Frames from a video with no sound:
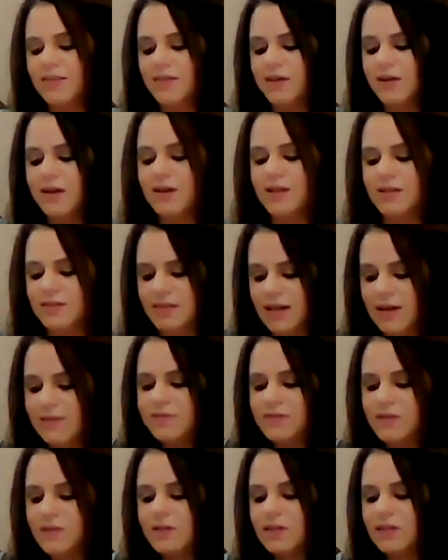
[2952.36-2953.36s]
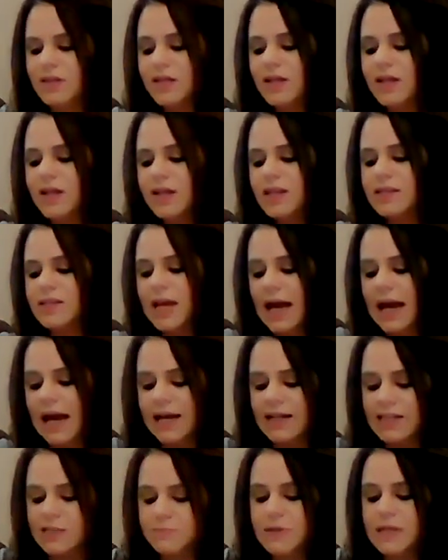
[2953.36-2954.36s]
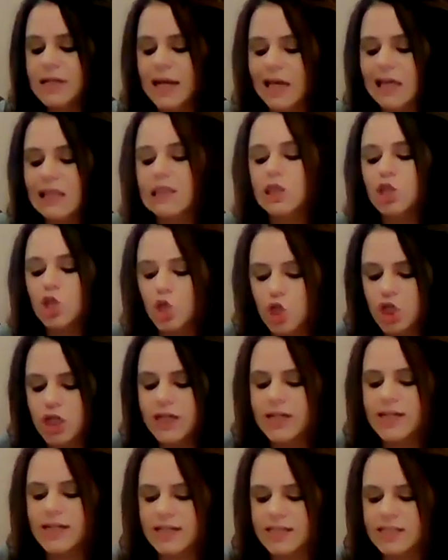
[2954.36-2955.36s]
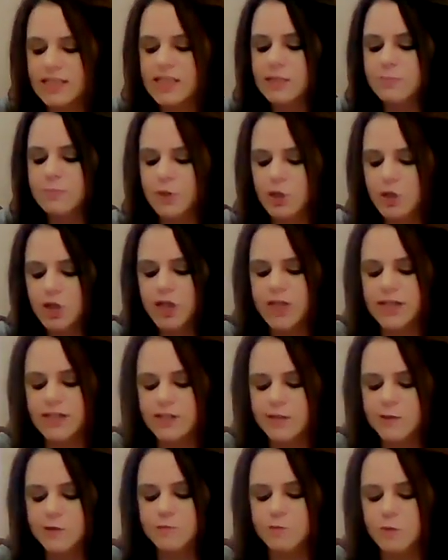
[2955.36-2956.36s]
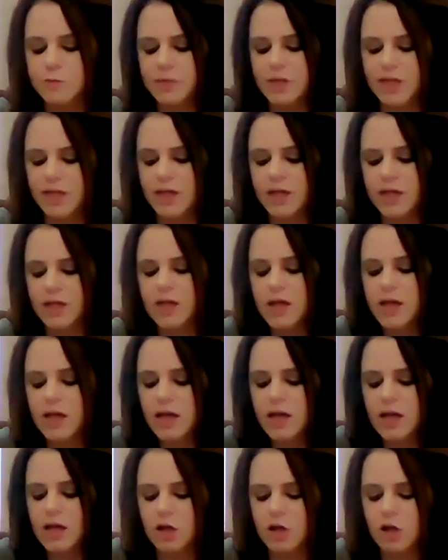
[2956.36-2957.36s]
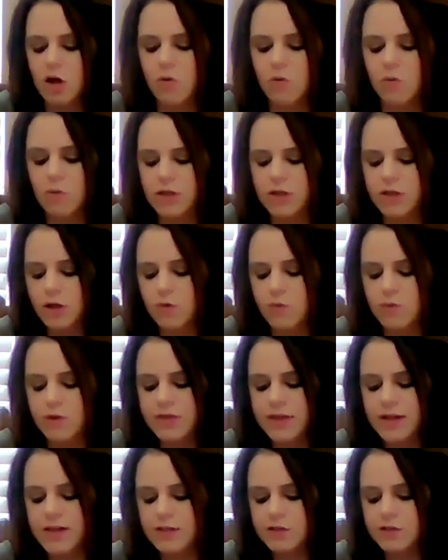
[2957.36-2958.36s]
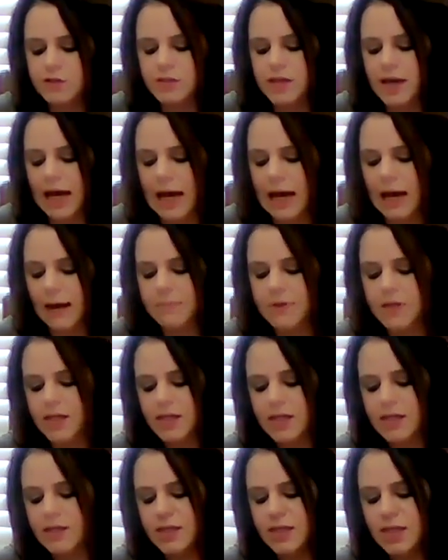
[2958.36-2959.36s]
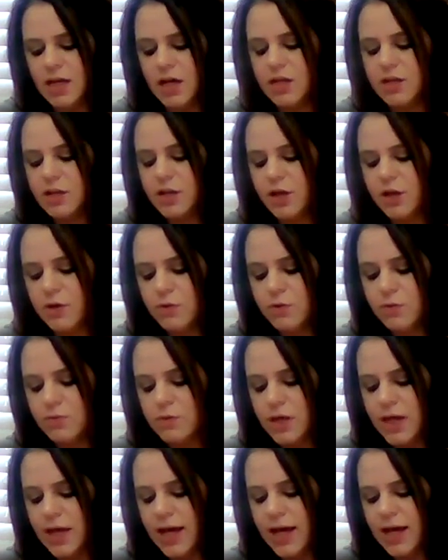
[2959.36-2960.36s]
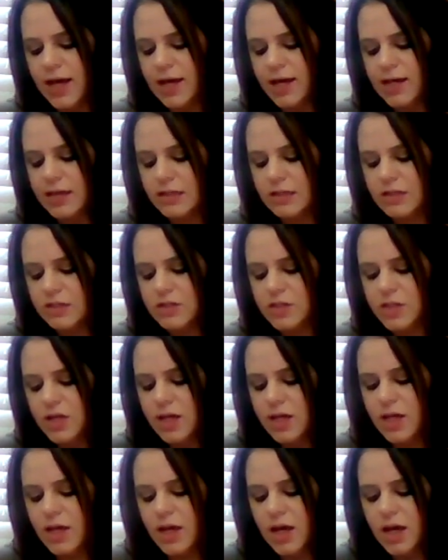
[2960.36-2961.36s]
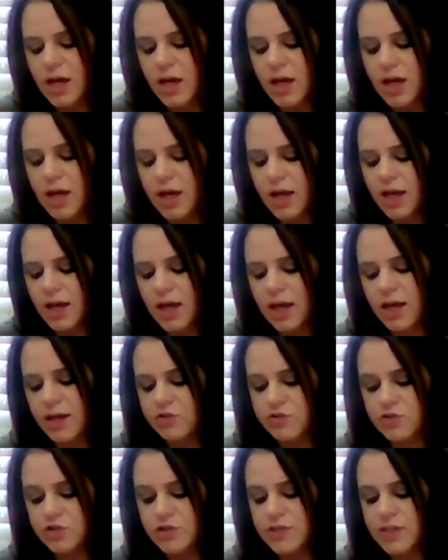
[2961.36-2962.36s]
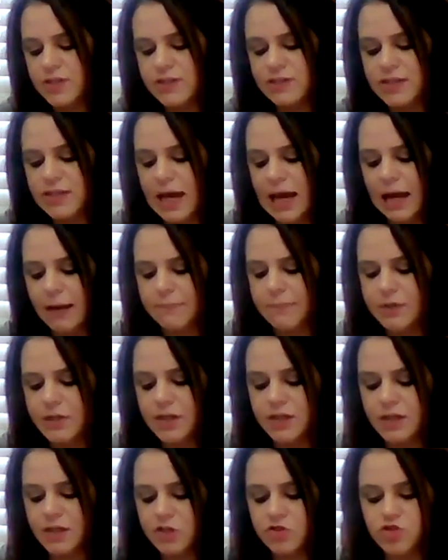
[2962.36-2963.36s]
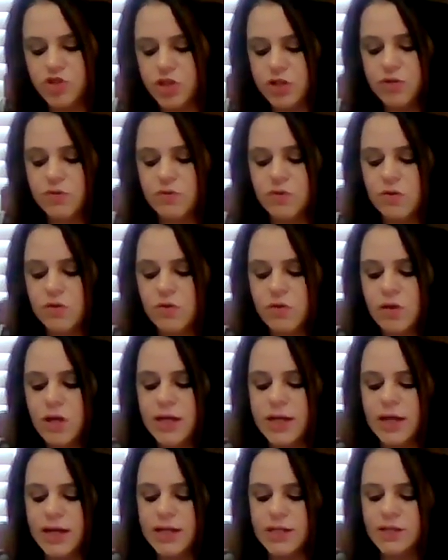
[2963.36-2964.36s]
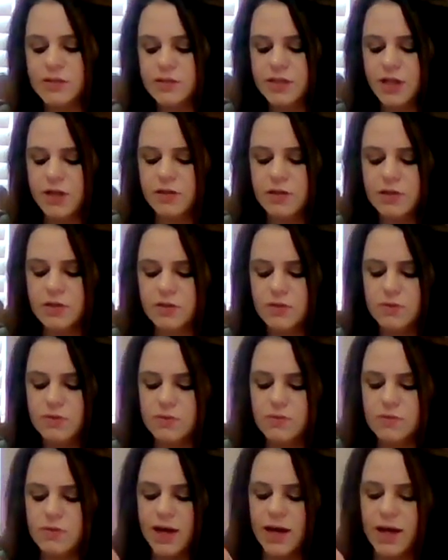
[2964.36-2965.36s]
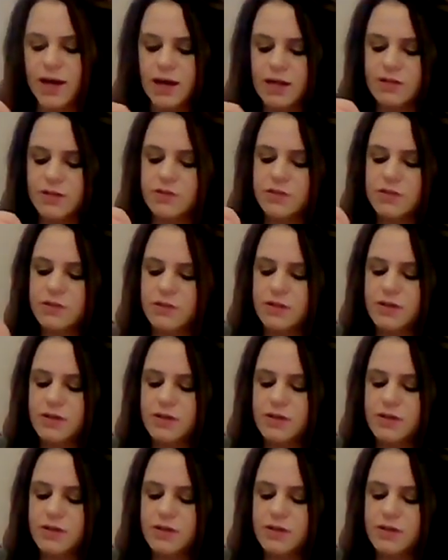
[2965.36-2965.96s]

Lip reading: There definitely, it has been a learning experience for me, with things happening in the unknown, and just things happening in general. And I can tell you that